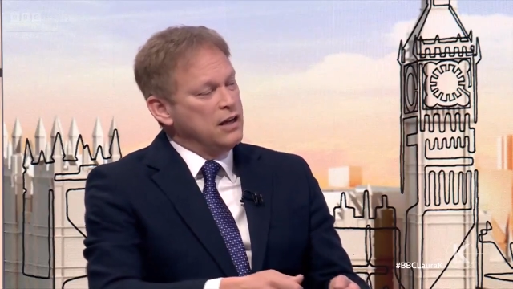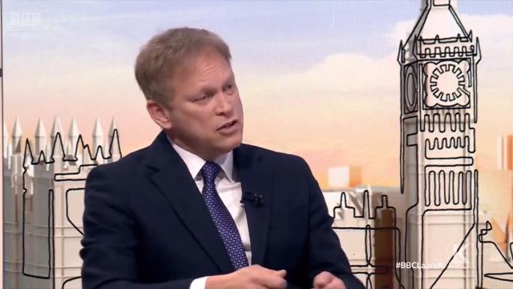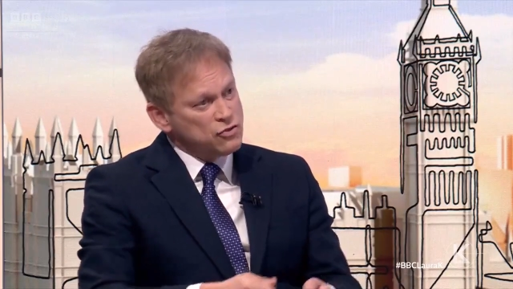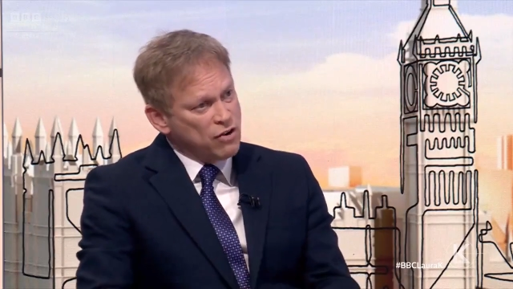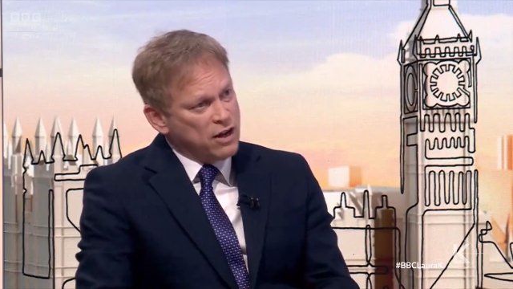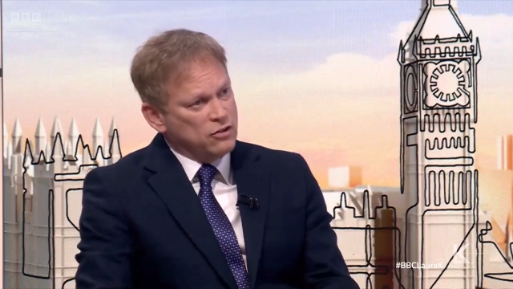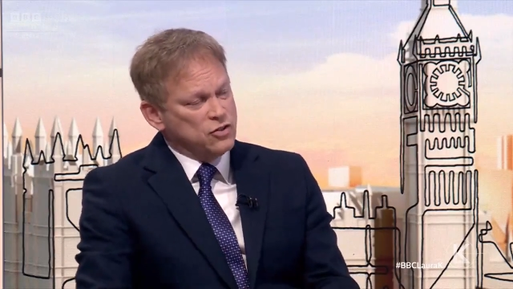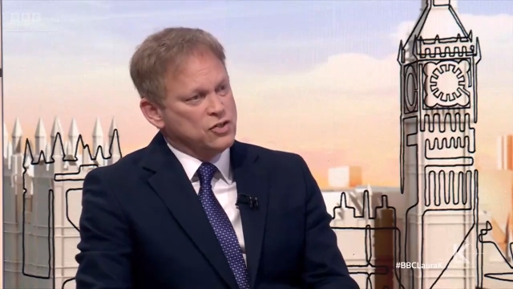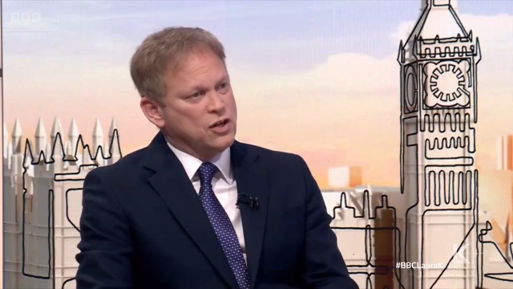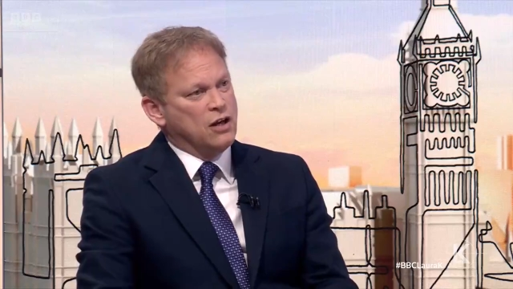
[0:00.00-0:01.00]
Israel
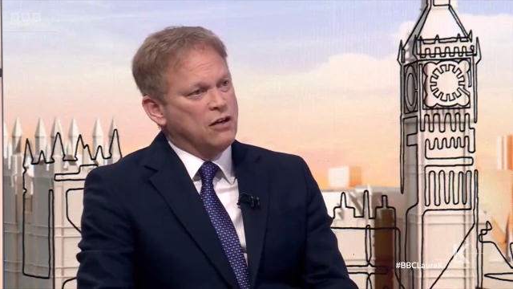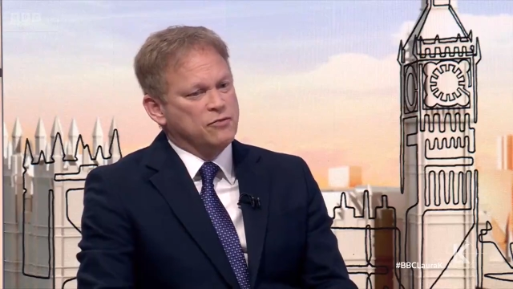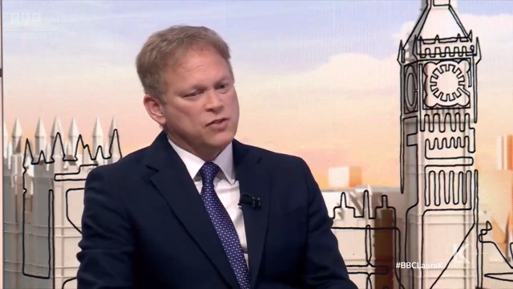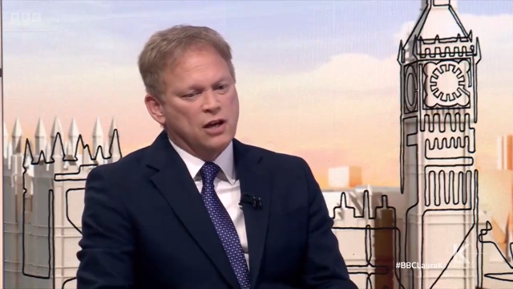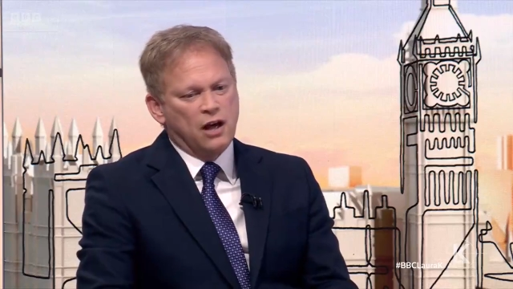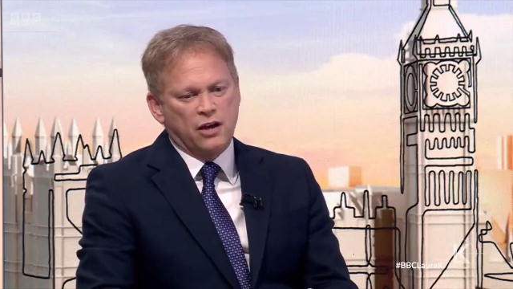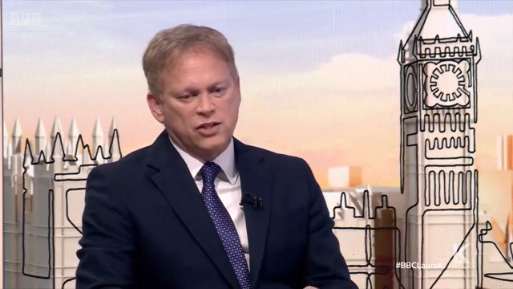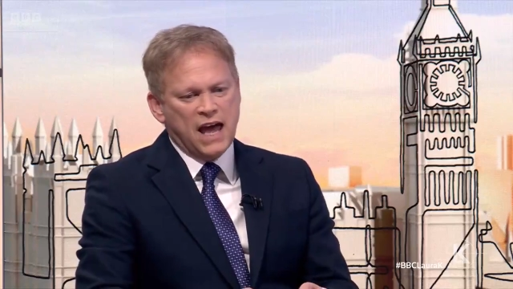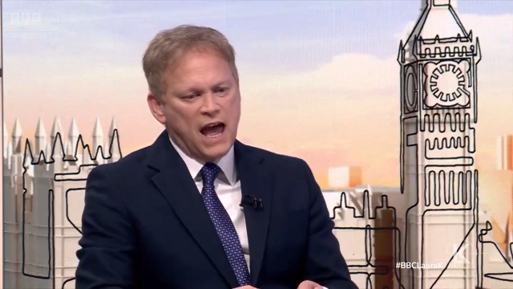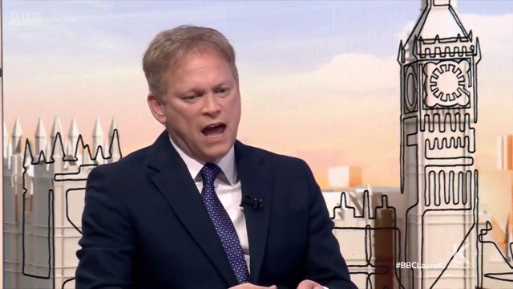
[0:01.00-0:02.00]
deserves
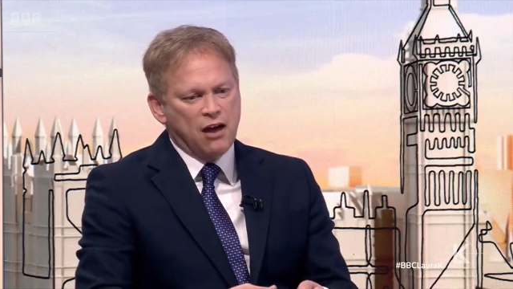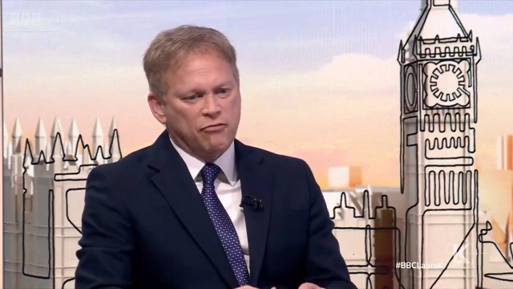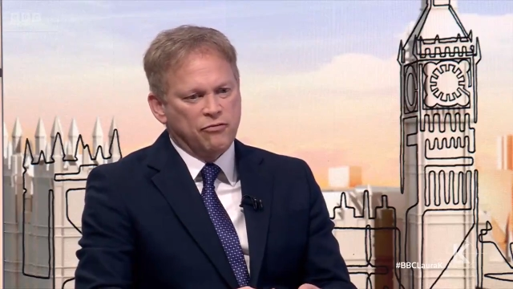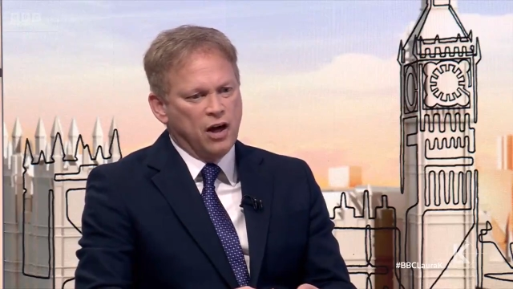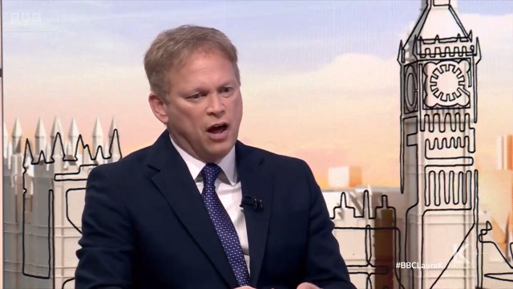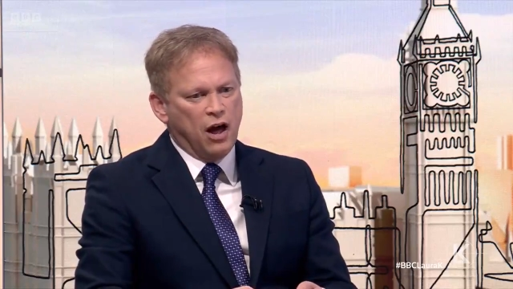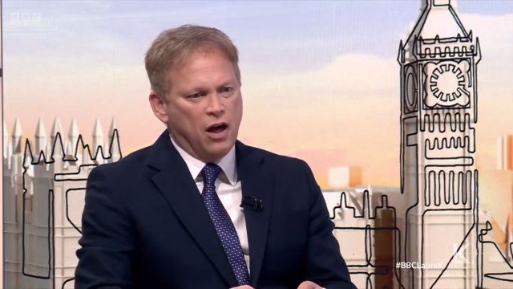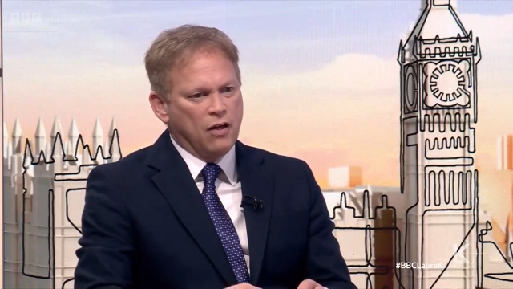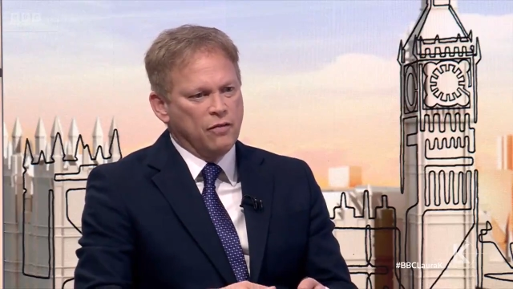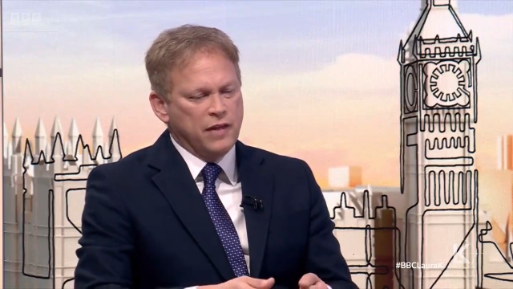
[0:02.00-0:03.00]
to have
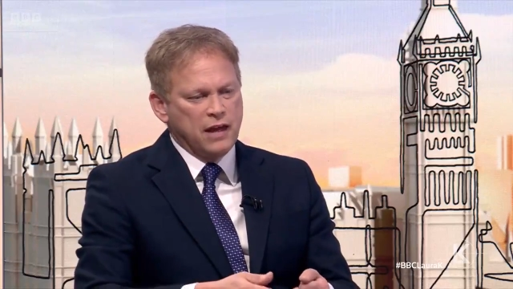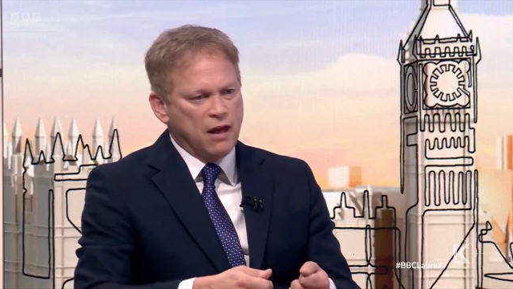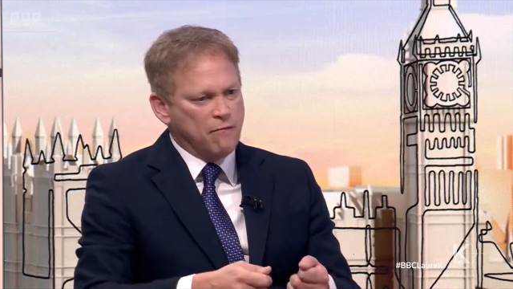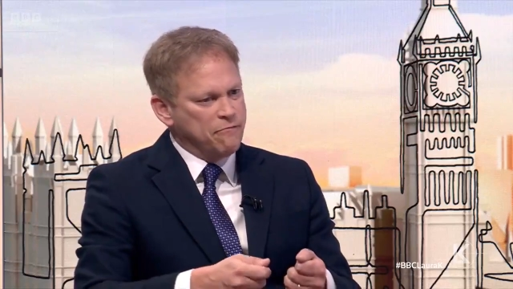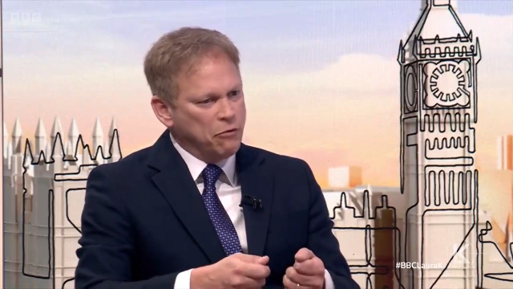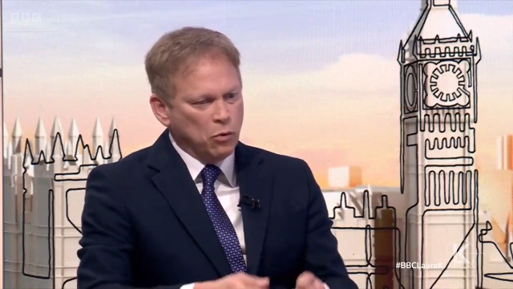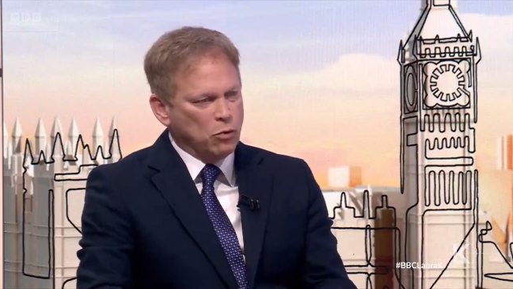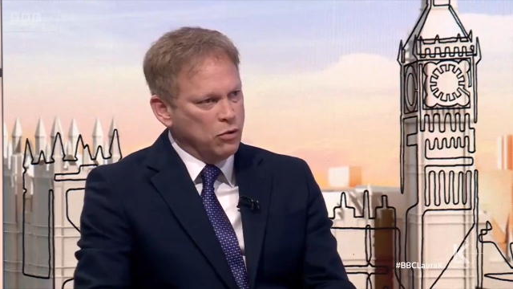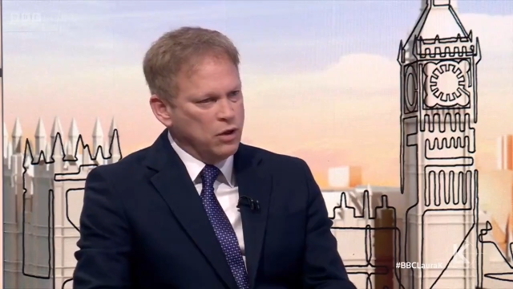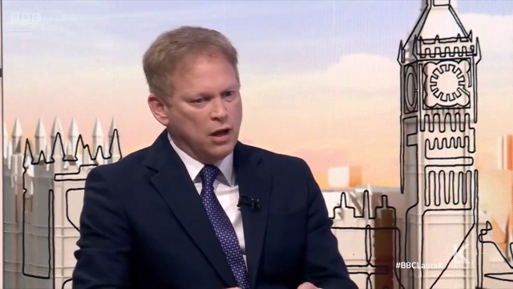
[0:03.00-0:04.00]
the
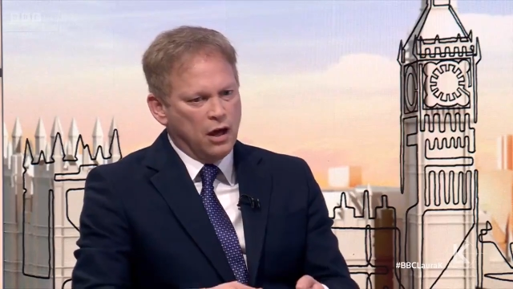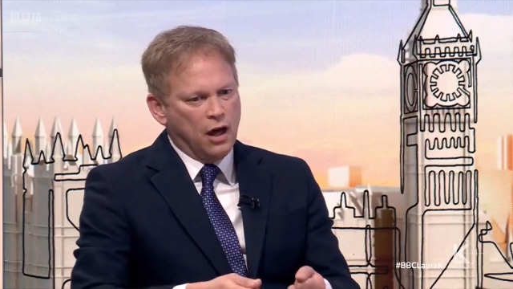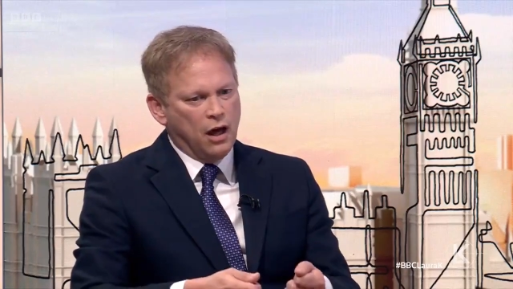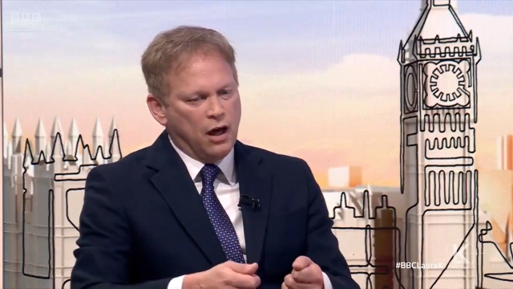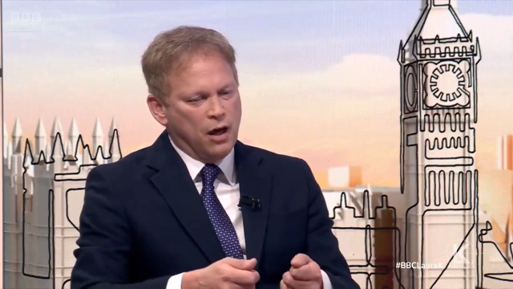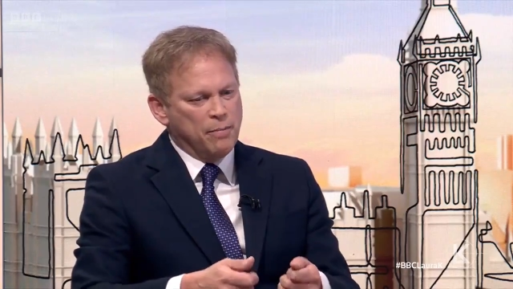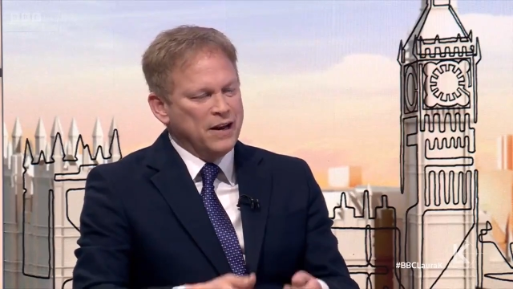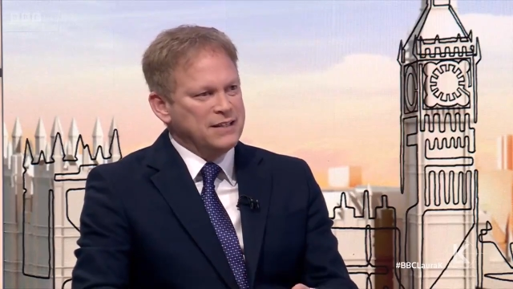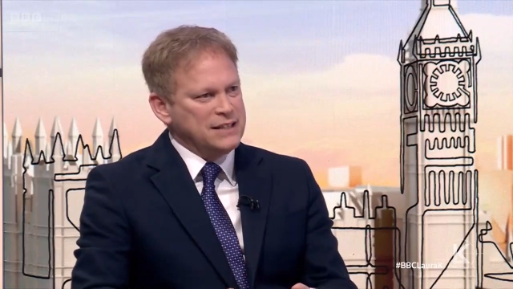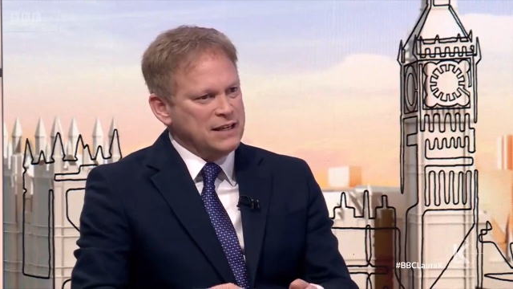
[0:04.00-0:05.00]
full
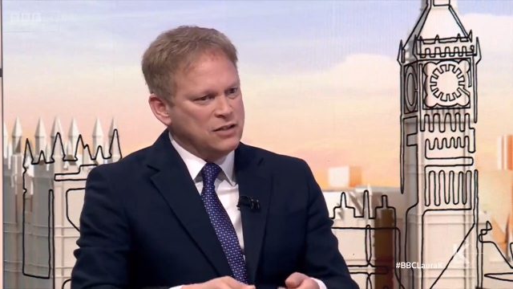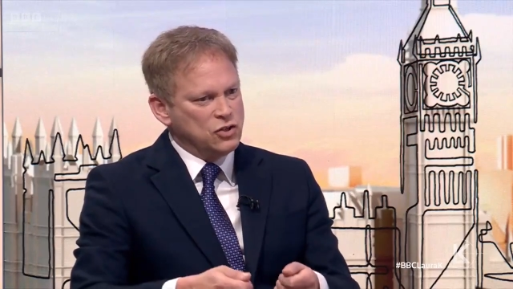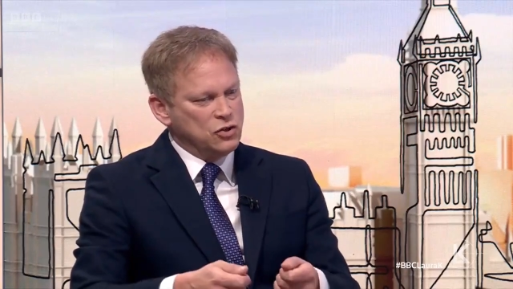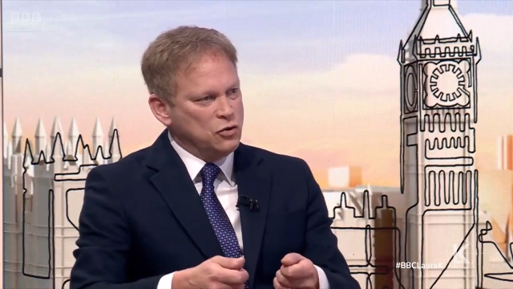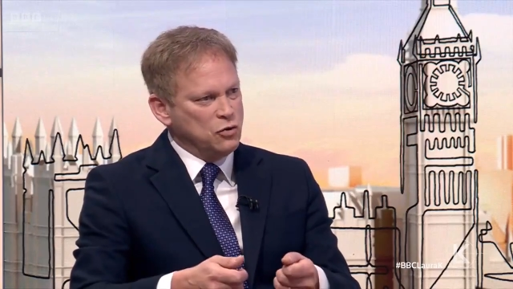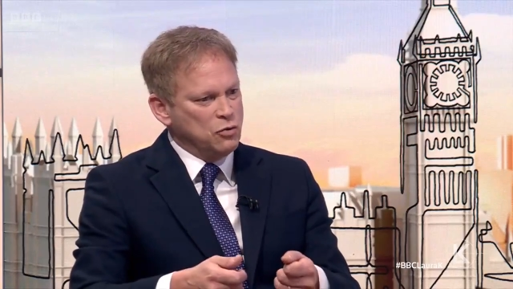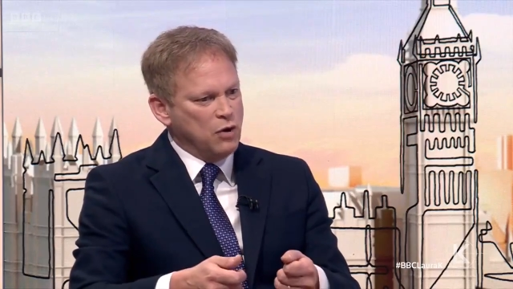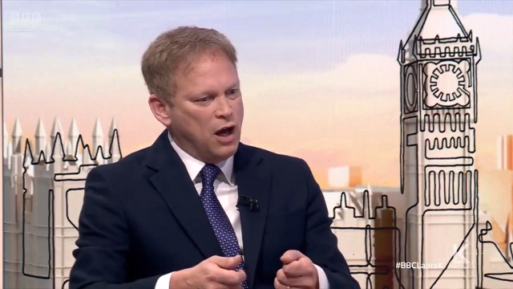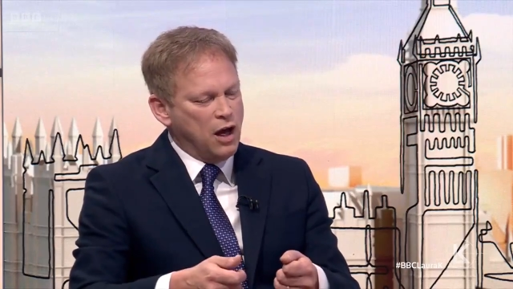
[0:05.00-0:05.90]
ability to